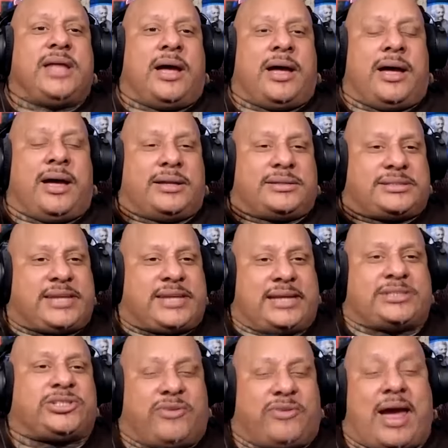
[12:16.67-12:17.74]
uh
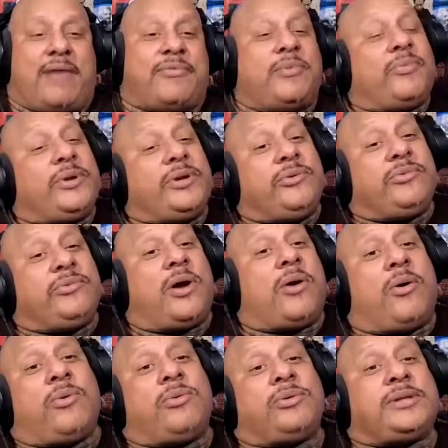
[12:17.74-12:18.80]
test driving when you
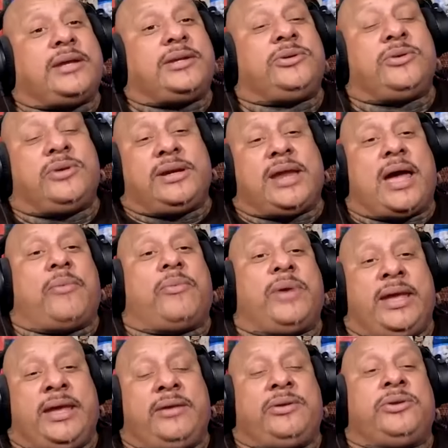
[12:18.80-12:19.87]
know that you're not
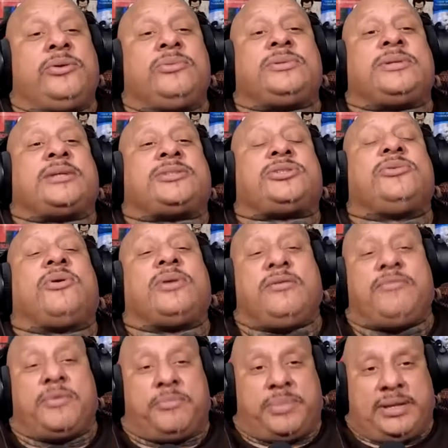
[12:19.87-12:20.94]
you that you don't
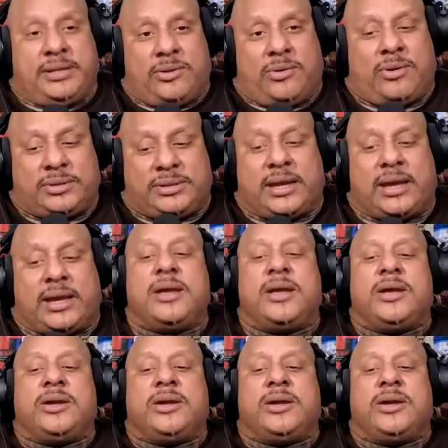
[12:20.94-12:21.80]
even belong there